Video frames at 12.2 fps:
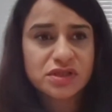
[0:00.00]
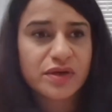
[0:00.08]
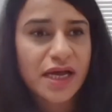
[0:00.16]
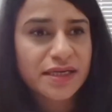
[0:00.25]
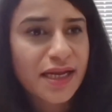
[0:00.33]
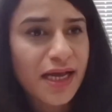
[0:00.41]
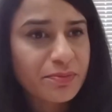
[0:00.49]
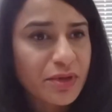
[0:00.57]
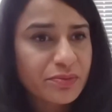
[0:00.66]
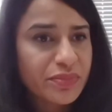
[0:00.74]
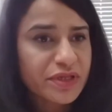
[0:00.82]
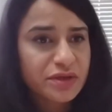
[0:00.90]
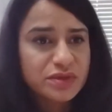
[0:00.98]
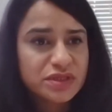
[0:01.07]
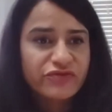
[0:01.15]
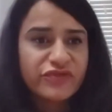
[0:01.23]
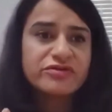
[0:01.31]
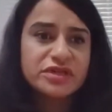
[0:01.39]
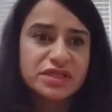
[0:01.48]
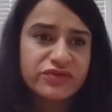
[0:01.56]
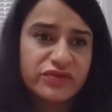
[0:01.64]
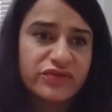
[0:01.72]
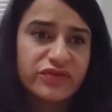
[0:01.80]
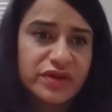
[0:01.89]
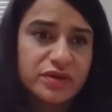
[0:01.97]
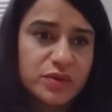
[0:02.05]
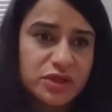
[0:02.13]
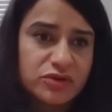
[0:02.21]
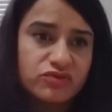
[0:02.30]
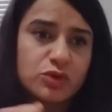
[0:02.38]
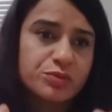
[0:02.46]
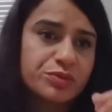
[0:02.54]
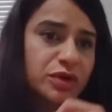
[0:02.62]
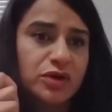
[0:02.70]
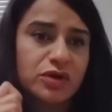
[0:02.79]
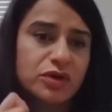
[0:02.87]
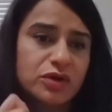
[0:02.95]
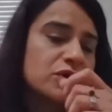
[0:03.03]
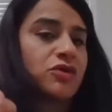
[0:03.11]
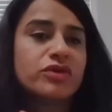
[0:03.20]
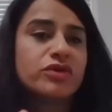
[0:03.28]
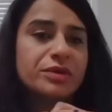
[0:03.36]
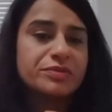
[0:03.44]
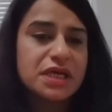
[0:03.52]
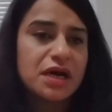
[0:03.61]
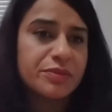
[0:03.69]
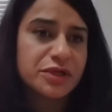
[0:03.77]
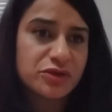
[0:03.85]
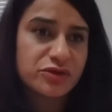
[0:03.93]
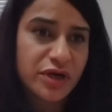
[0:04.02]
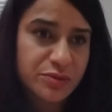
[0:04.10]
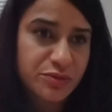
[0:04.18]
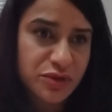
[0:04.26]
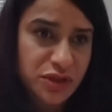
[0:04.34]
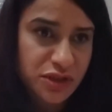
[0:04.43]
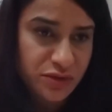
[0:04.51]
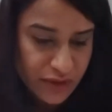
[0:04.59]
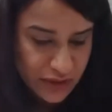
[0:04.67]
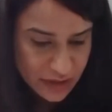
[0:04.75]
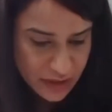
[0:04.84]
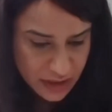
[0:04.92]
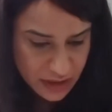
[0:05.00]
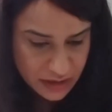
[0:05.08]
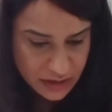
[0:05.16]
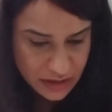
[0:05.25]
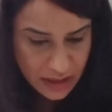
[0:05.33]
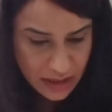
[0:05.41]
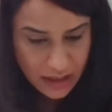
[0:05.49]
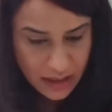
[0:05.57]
It's not as though it hadn't happened, but there was a very different feel where the rulebook got ripped up and you were able to do other things.